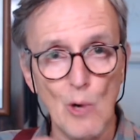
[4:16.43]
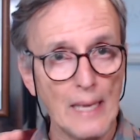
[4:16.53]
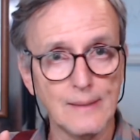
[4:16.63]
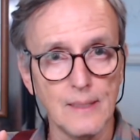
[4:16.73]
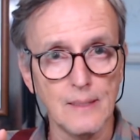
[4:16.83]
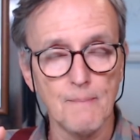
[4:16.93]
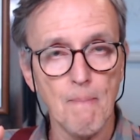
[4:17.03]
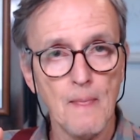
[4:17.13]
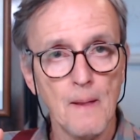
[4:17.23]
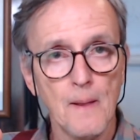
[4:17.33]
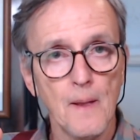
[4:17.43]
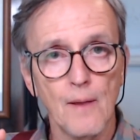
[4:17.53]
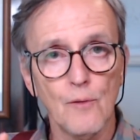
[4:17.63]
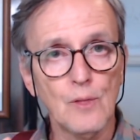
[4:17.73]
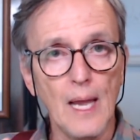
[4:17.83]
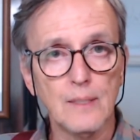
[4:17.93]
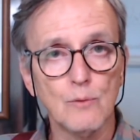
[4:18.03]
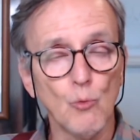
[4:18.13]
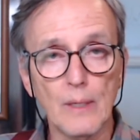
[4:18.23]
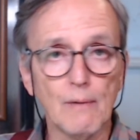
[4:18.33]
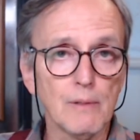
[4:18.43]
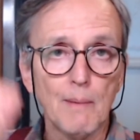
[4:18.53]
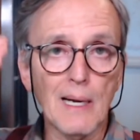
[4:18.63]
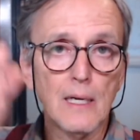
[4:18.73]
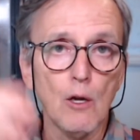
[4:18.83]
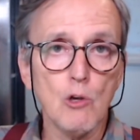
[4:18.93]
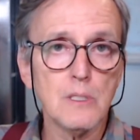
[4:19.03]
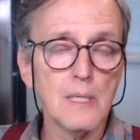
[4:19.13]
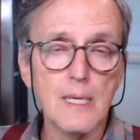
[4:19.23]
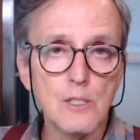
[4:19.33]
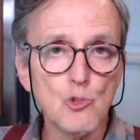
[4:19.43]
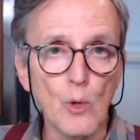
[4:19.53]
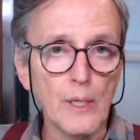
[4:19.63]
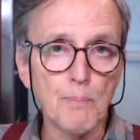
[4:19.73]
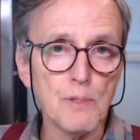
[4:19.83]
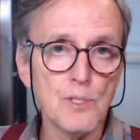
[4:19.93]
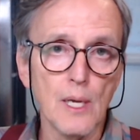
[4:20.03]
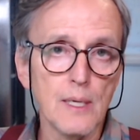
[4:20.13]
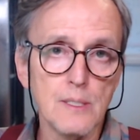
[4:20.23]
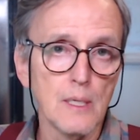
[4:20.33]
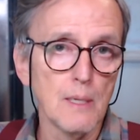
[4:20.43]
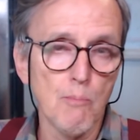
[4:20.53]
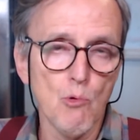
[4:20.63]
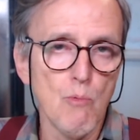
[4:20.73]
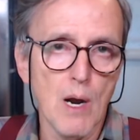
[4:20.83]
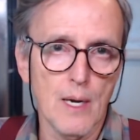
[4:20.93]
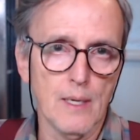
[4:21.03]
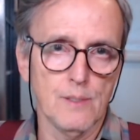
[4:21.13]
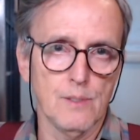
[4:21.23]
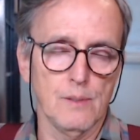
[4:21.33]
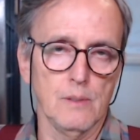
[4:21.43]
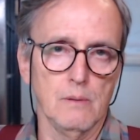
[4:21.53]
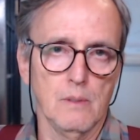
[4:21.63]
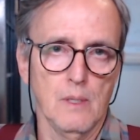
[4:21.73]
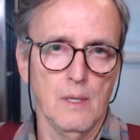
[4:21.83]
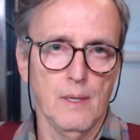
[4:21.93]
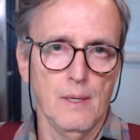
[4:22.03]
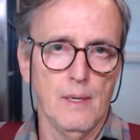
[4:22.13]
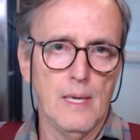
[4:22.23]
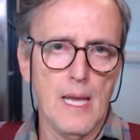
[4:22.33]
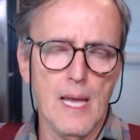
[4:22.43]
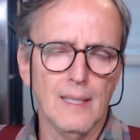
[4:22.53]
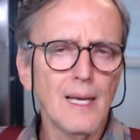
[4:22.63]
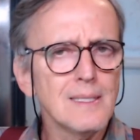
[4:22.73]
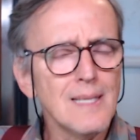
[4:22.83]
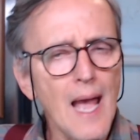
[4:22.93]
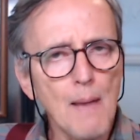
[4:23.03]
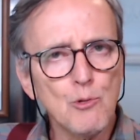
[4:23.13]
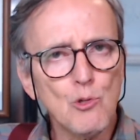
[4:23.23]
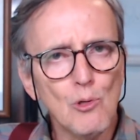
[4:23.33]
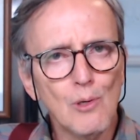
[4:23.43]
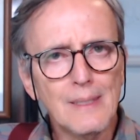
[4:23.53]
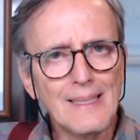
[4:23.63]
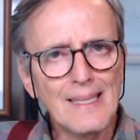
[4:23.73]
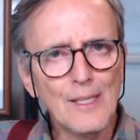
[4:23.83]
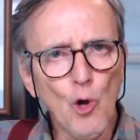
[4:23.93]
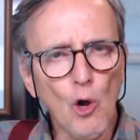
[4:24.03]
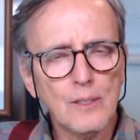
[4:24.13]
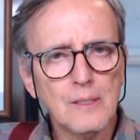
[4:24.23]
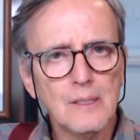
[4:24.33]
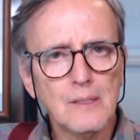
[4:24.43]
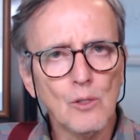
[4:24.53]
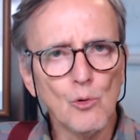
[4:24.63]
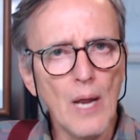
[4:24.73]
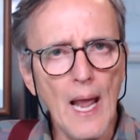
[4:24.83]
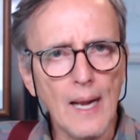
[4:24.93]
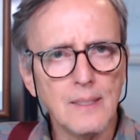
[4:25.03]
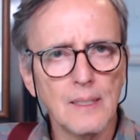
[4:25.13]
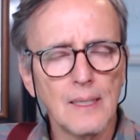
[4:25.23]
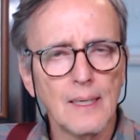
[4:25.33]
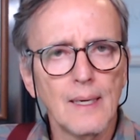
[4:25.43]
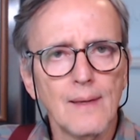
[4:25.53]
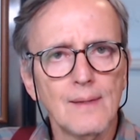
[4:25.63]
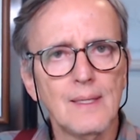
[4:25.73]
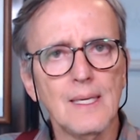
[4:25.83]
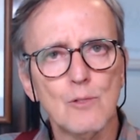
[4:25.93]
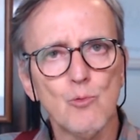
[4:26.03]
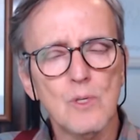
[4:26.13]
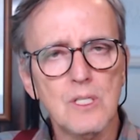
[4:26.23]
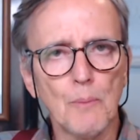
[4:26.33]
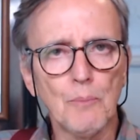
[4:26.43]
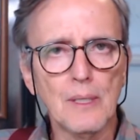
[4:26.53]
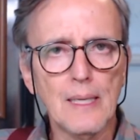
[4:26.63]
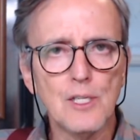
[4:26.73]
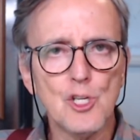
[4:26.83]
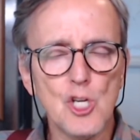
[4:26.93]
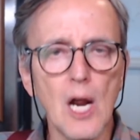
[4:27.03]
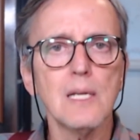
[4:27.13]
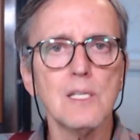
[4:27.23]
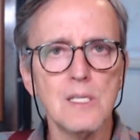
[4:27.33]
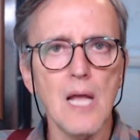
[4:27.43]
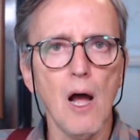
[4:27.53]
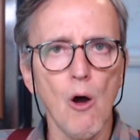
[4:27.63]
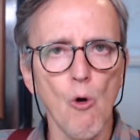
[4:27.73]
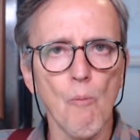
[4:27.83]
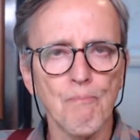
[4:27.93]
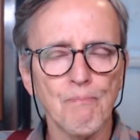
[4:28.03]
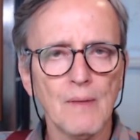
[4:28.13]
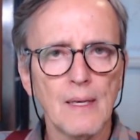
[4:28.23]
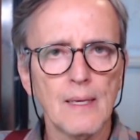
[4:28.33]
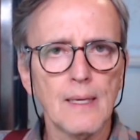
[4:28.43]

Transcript: granted that whenever the market oscillates 20% is in a bull market, and that's absolutely not correct. This was something that Charles Dow